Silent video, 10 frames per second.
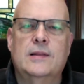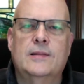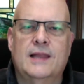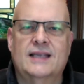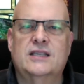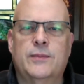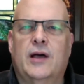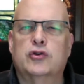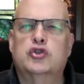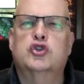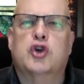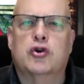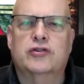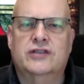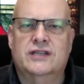less about
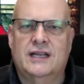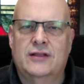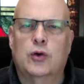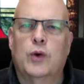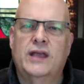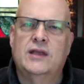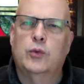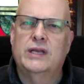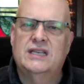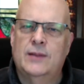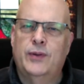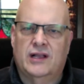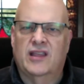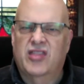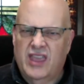church in the way that we
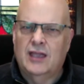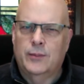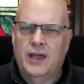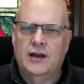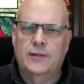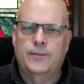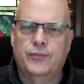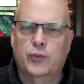typically think about it,